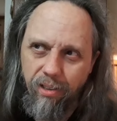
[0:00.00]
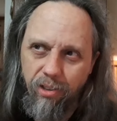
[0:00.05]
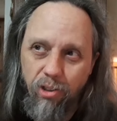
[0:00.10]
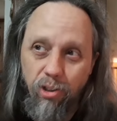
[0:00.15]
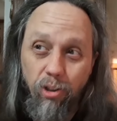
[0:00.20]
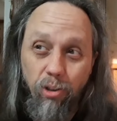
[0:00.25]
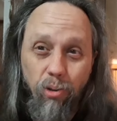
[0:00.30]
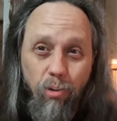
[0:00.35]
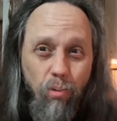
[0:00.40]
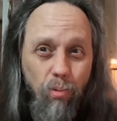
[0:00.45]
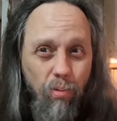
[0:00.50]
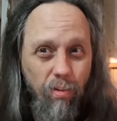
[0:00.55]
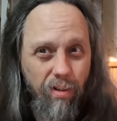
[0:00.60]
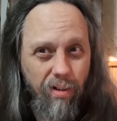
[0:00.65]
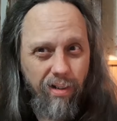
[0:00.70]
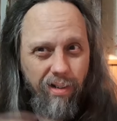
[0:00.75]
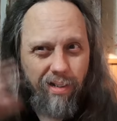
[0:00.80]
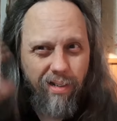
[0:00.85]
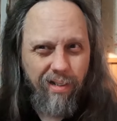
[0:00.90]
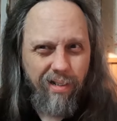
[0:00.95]
to
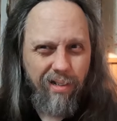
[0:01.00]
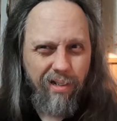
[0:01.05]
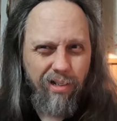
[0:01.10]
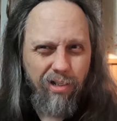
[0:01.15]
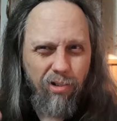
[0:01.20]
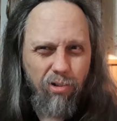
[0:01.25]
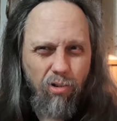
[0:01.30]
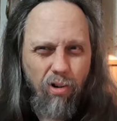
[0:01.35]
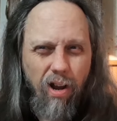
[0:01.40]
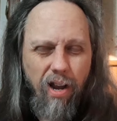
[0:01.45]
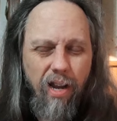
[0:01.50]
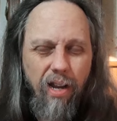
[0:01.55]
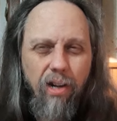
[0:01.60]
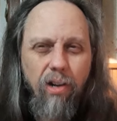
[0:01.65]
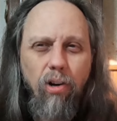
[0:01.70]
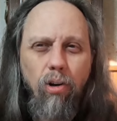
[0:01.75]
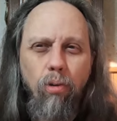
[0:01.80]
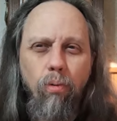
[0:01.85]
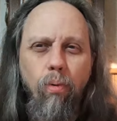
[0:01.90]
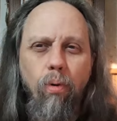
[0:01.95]
try
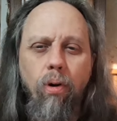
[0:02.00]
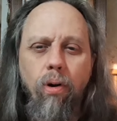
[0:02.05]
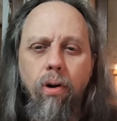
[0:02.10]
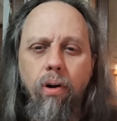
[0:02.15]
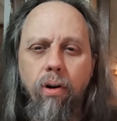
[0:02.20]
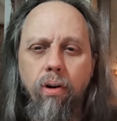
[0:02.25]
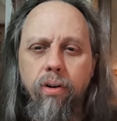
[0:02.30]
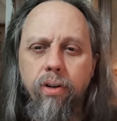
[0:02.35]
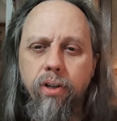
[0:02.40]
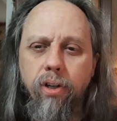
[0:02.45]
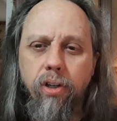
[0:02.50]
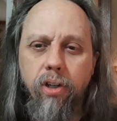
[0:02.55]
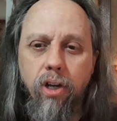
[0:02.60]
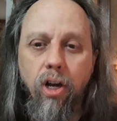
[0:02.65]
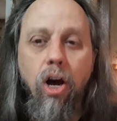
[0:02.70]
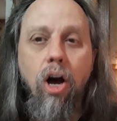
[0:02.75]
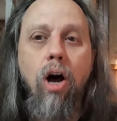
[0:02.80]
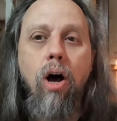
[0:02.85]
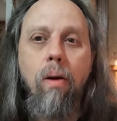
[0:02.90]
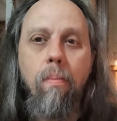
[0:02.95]
and lure her to
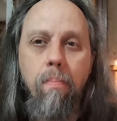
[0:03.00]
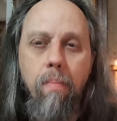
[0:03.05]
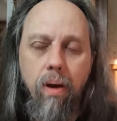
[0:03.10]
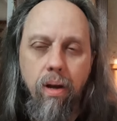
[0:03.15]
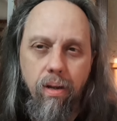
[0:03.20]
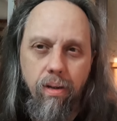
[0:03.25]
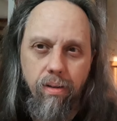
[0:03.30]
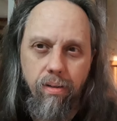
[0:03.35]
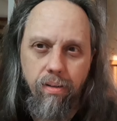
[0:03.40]
come